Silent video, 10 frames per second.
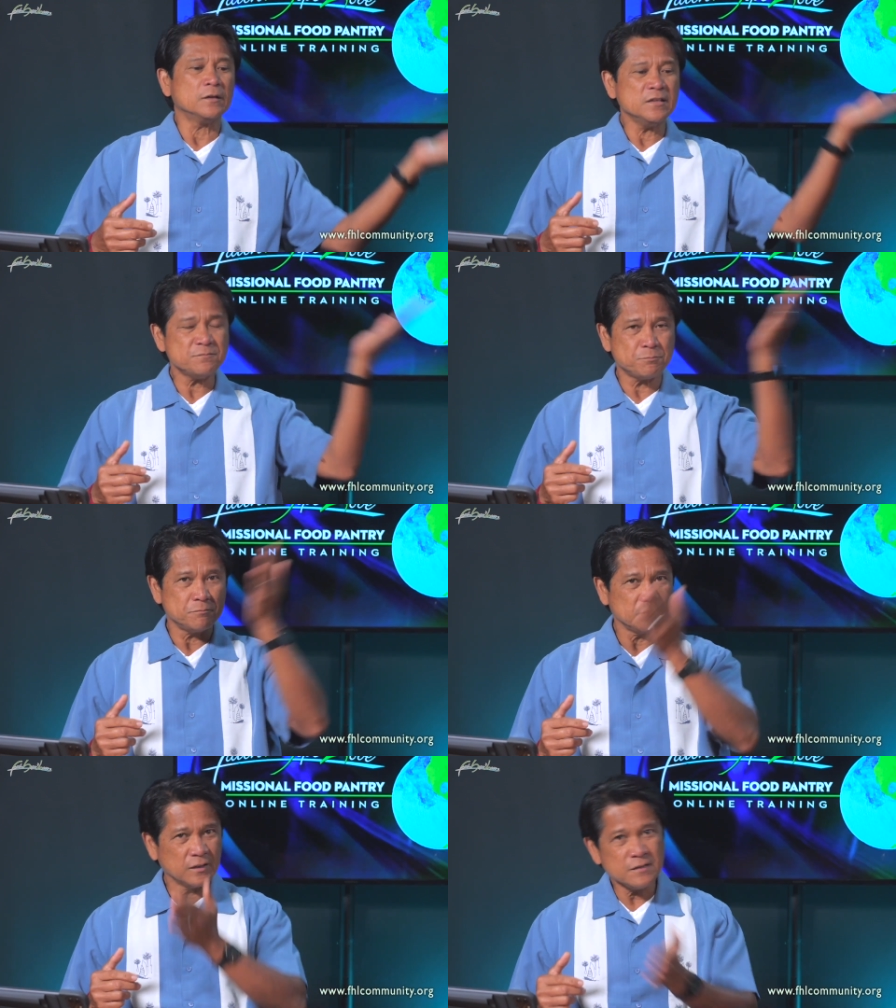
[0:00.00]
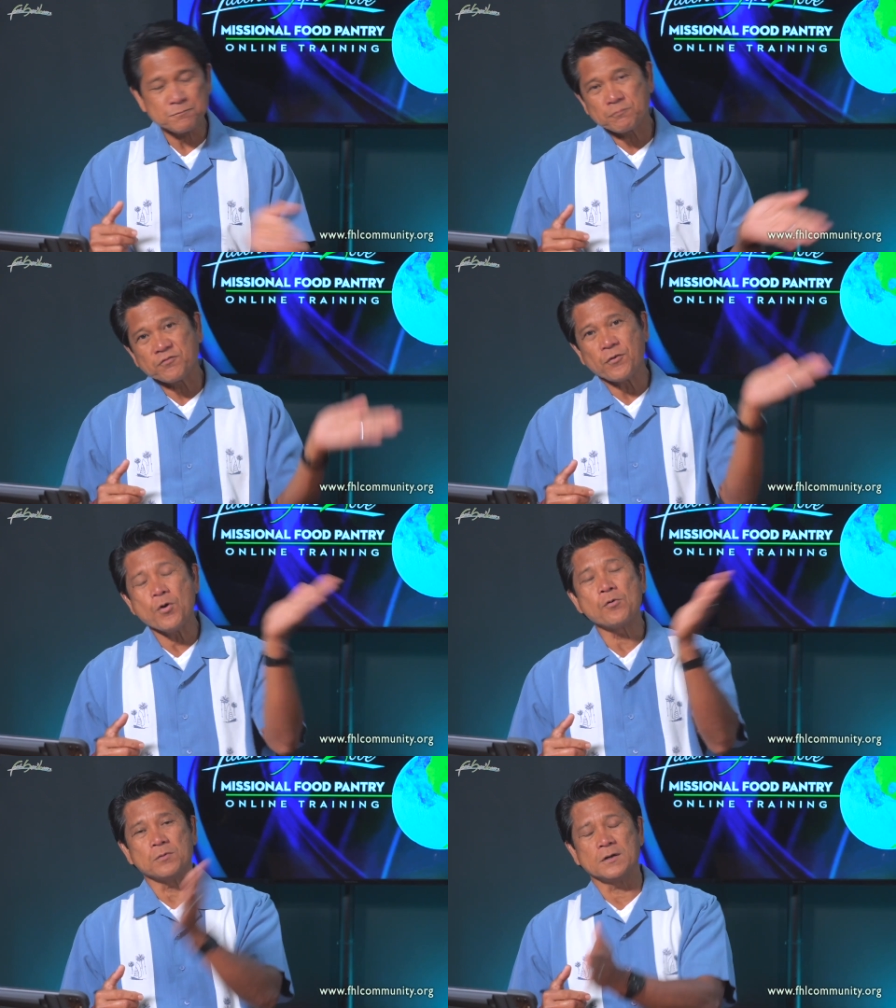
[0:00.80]
leap
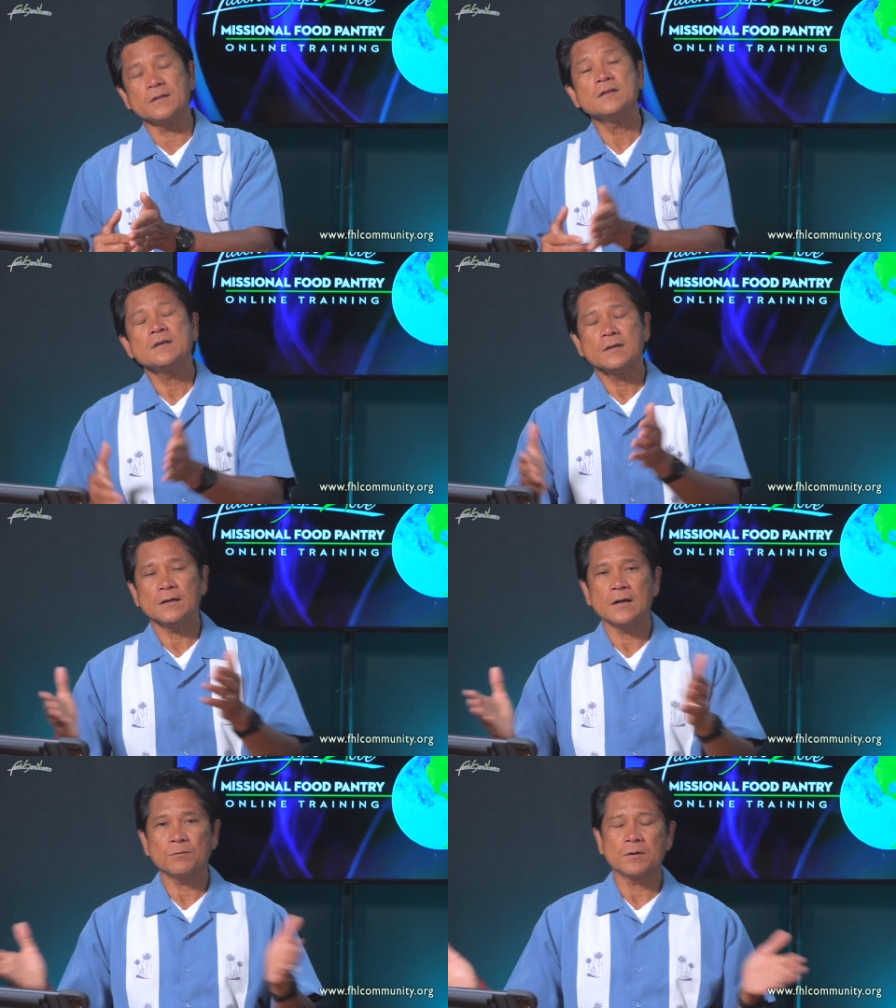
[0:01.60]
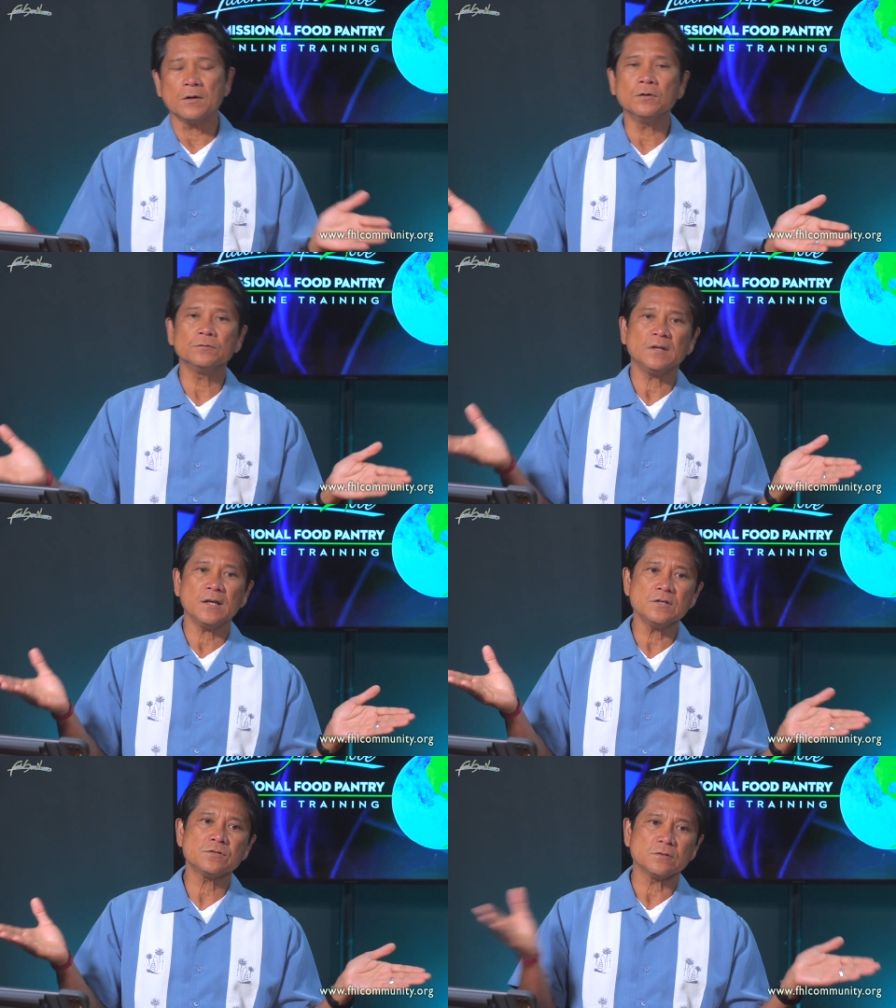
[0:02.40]
forward in our own
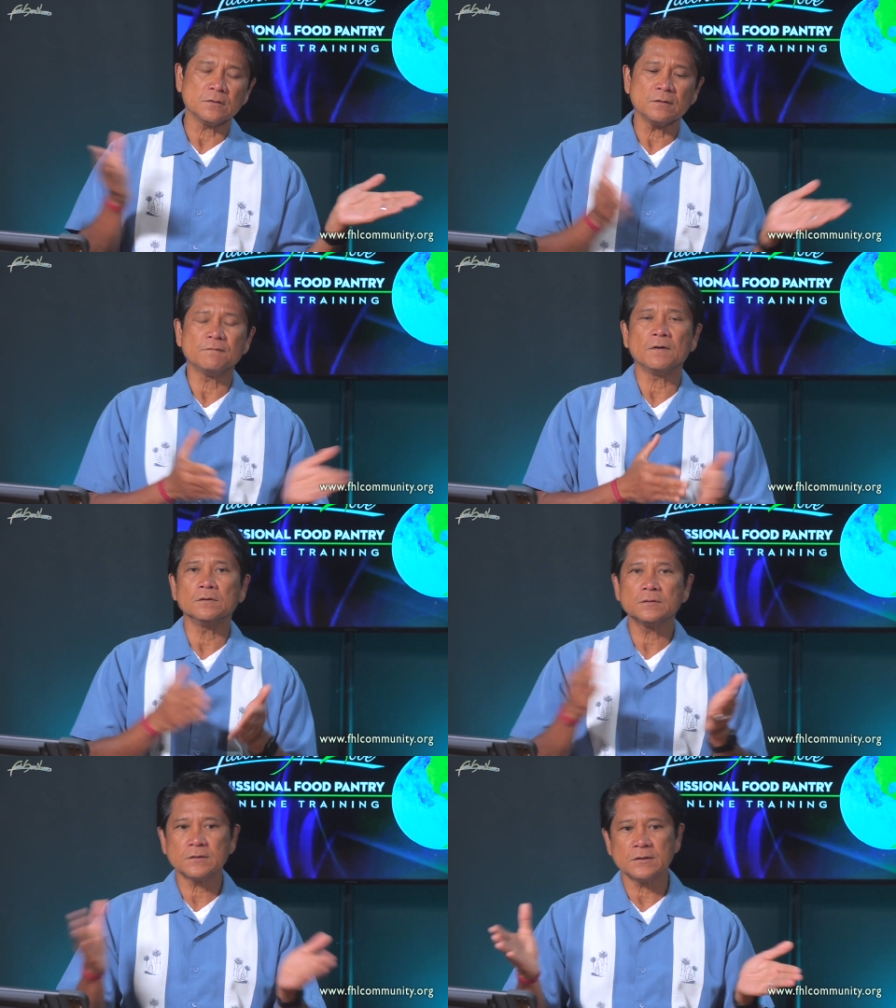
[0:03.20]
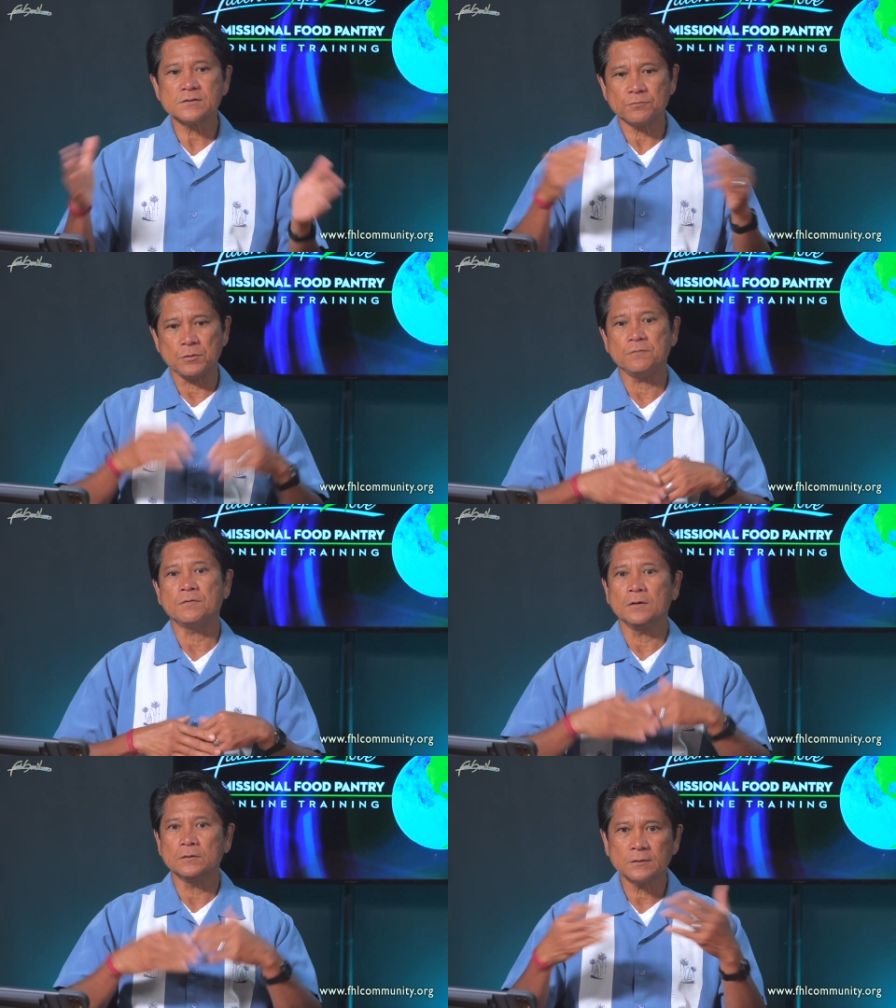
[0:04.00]
nation, the volunteers, we
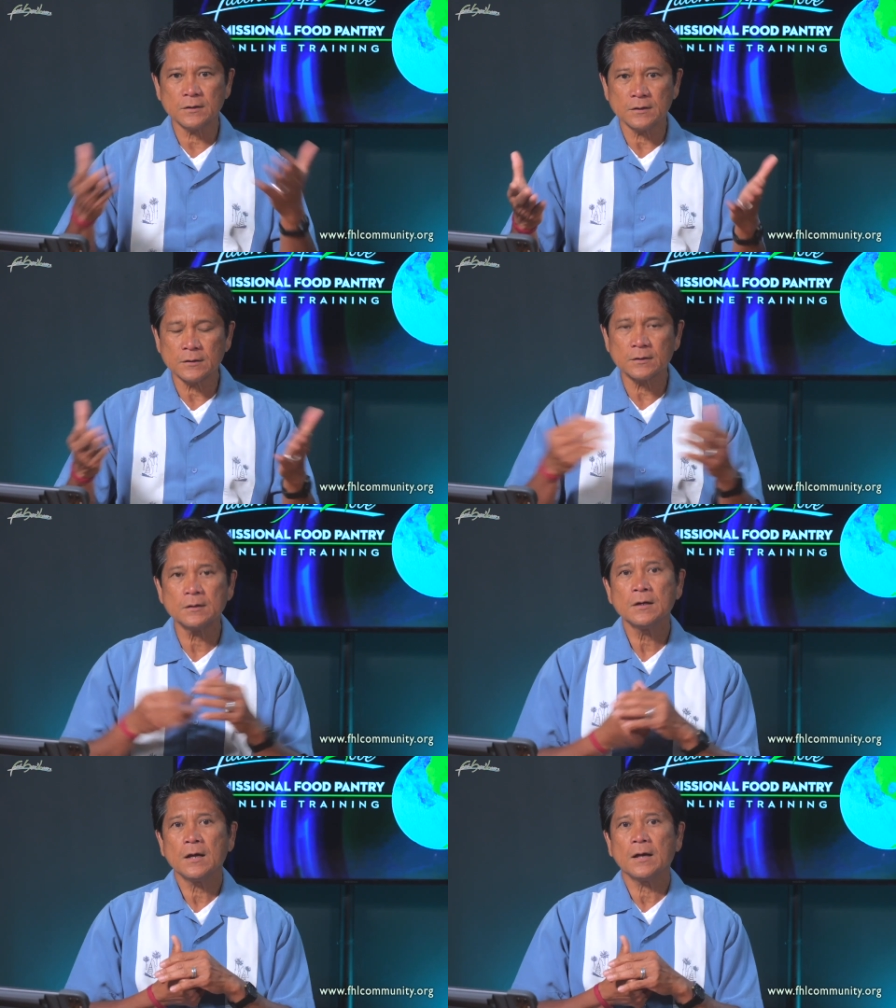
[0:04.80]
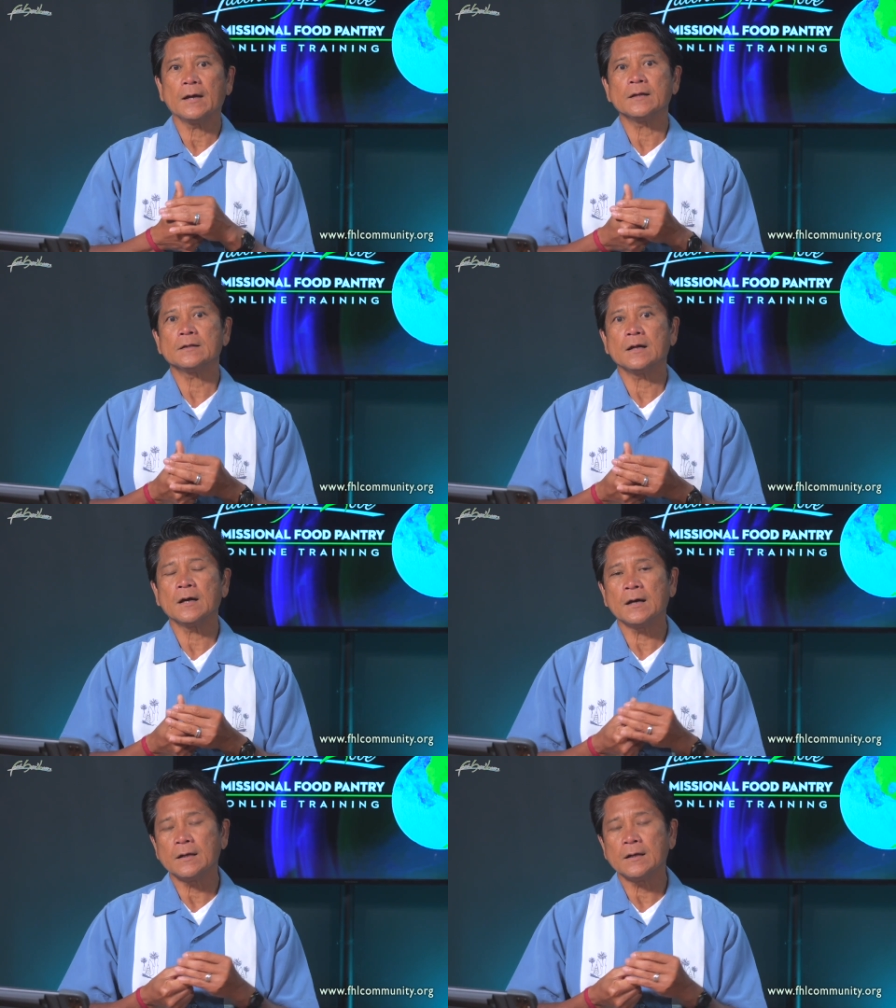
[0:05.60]
volunteer at